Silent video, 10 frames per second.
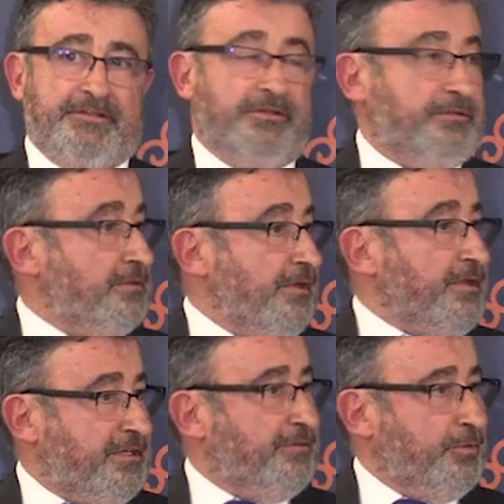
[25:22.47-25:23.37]
So
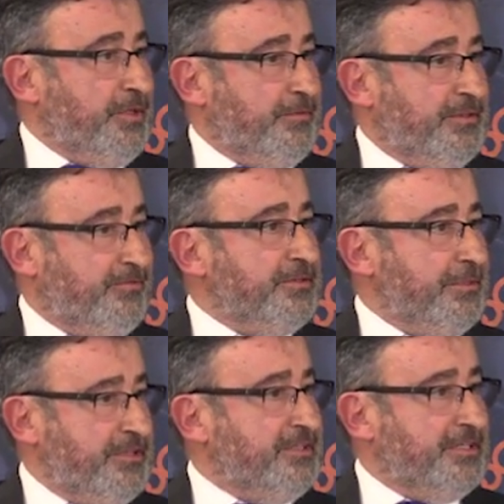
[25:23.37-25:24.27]

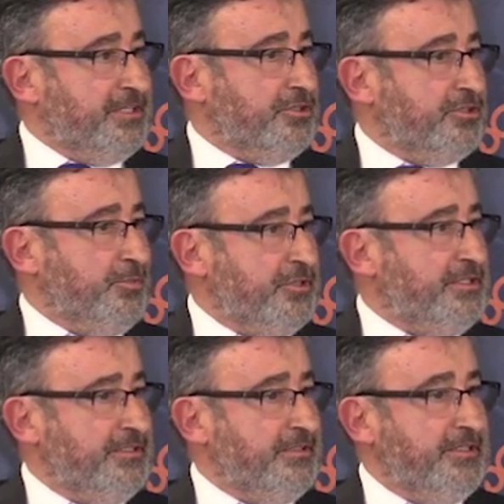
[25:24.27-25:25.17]
the international
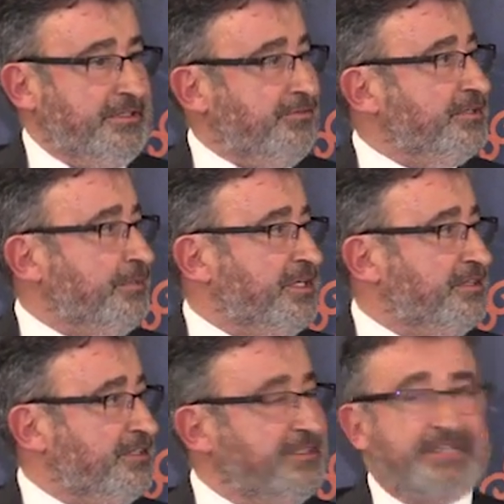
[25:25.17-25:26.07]
community
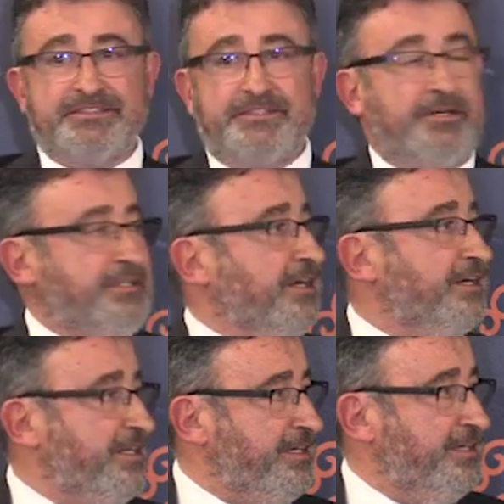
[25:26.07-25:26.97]
fundamentally does not
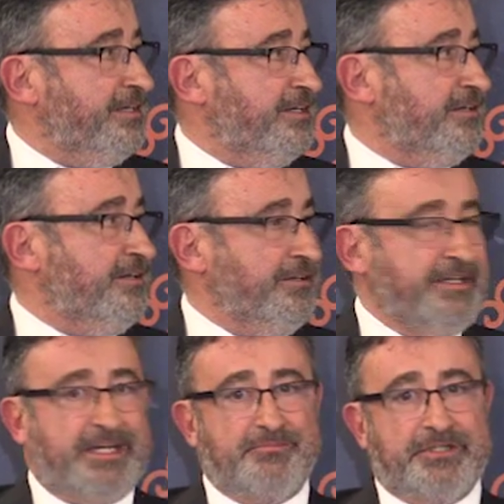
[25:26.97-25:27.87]
agree
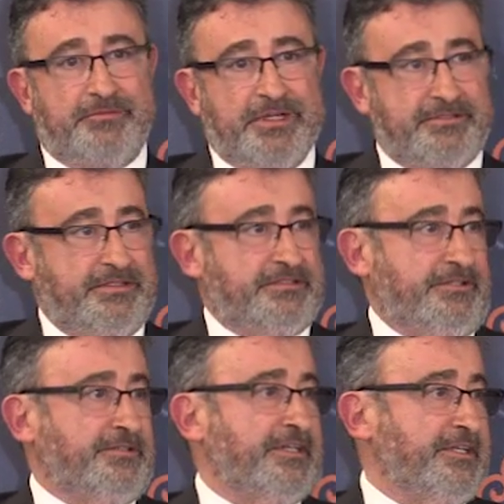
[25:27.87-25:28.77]
on a number of questions,
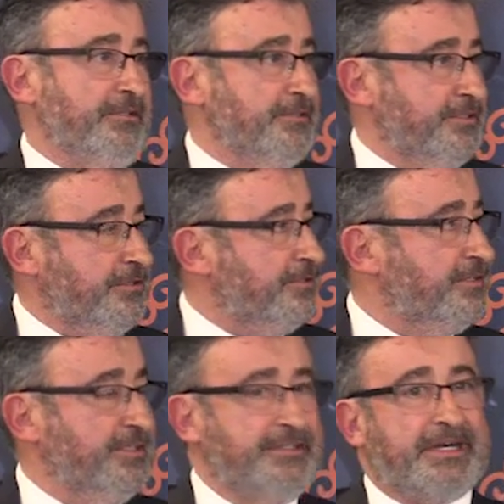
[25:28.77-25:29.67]
does not agree
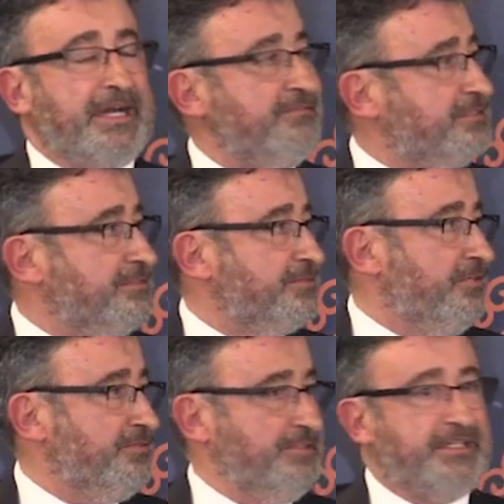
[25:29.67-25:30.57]
on the drivers of
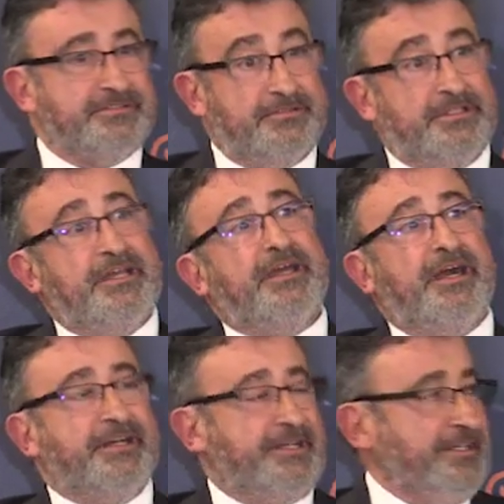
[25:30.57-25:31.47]
conflict, doesn't
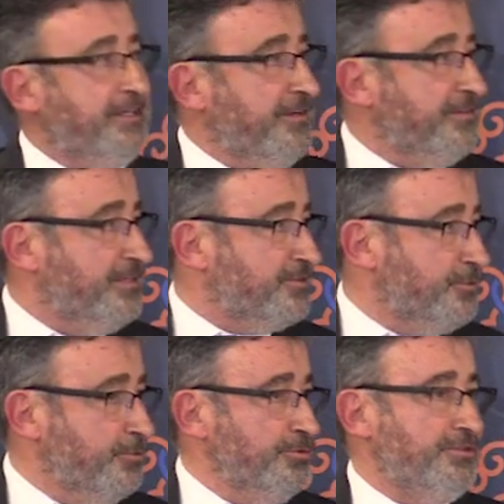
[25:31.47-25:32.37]
agree on the
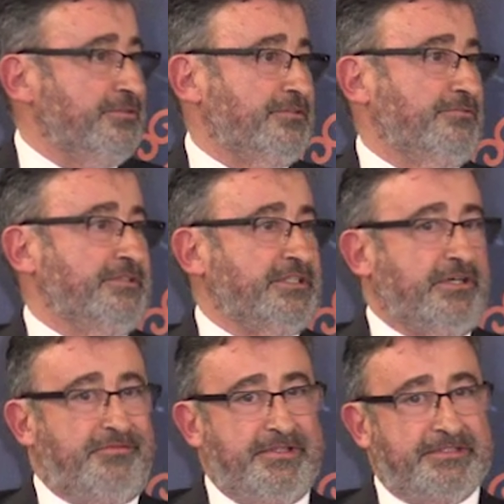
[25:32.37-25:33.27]
solutions to the
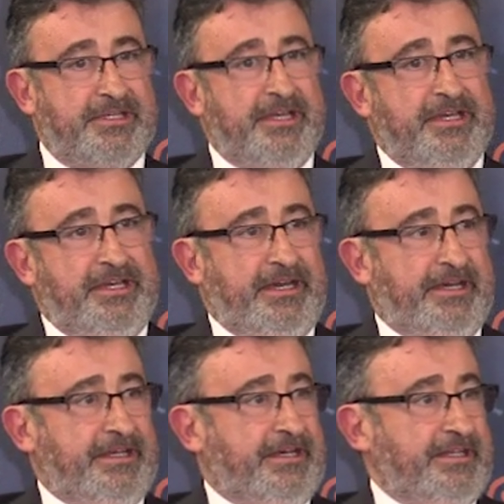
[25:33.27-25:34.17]
conflict.
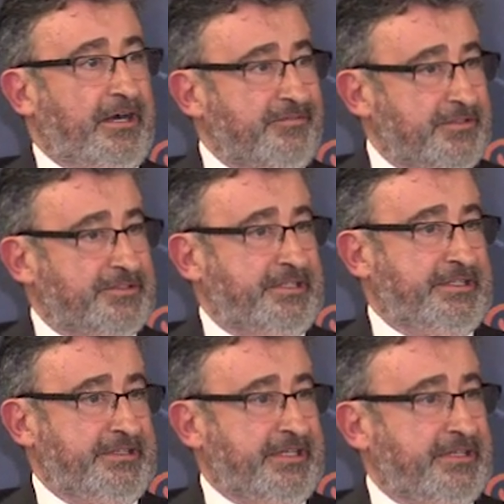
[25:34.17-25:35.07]
And
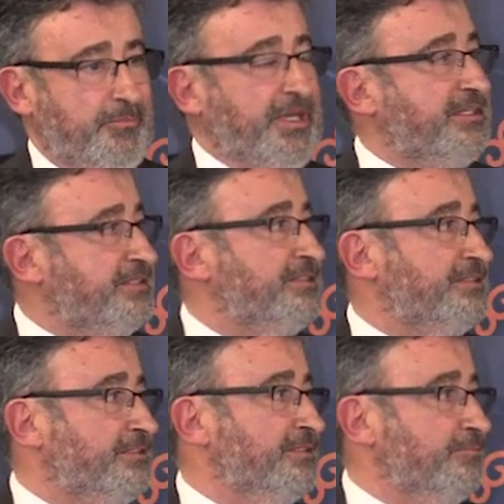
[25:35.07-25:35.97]
obviously that makes
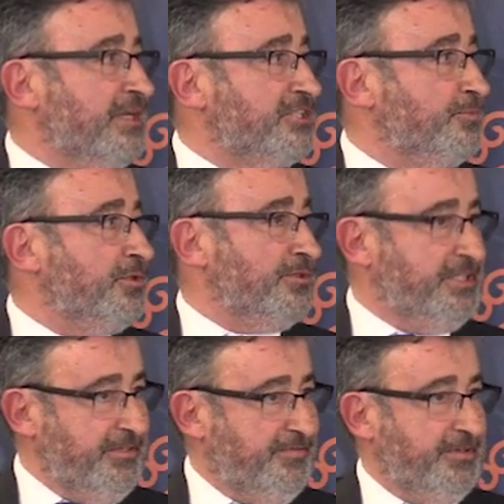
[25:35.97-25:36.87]
it much
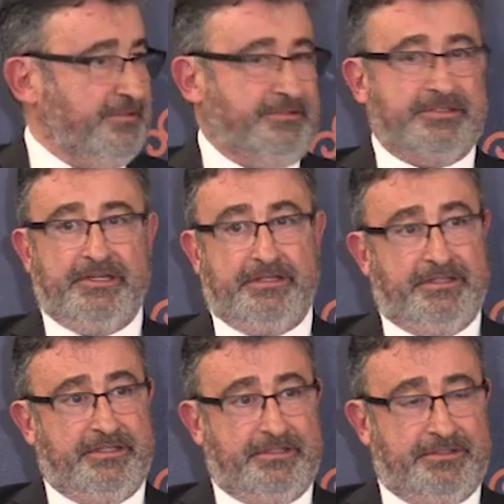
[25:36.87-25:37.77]
more difficult.
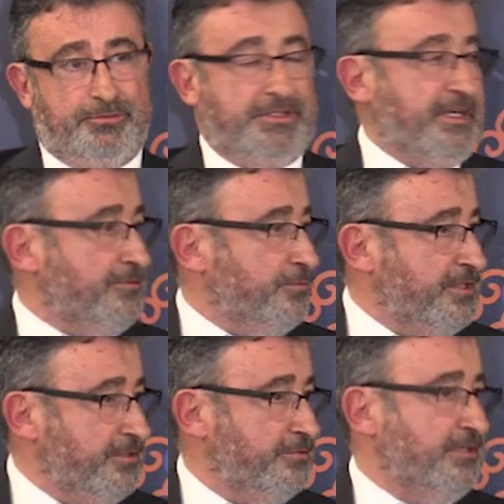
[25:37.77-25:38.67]
To that,
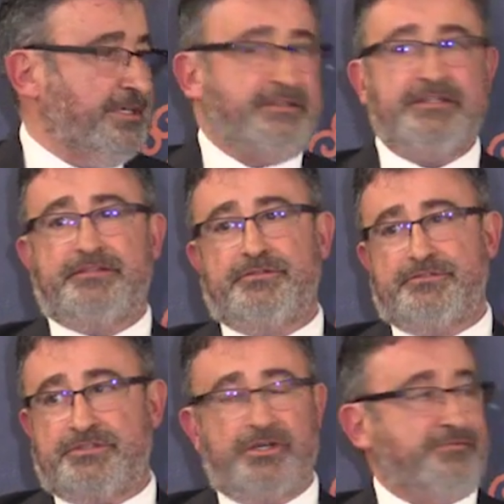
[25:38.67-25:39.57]
we need to add that
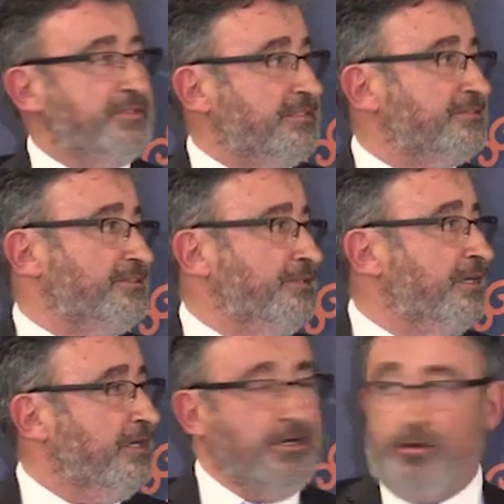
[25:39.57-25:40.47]
those conflicts are
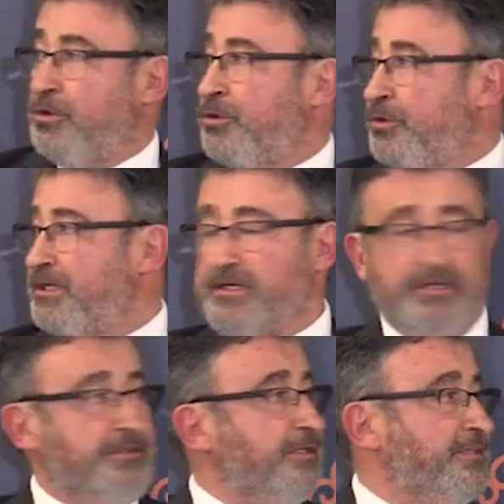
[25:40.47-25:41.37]
still
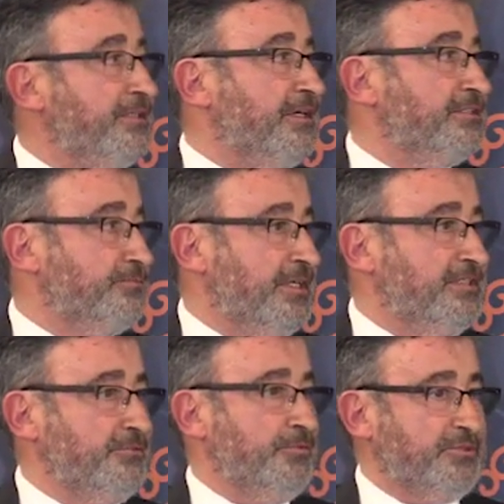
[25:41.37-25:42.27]
ongoing, as
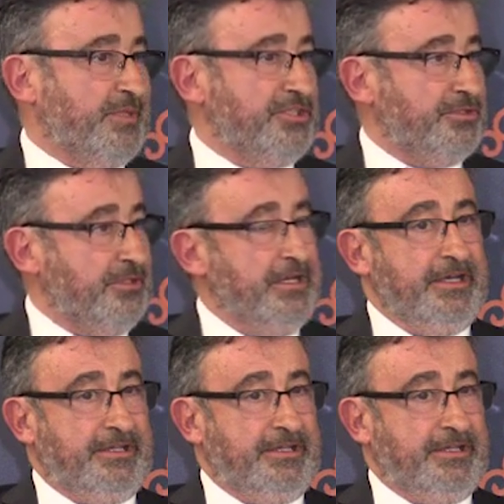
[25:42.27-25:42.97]
was mentioned.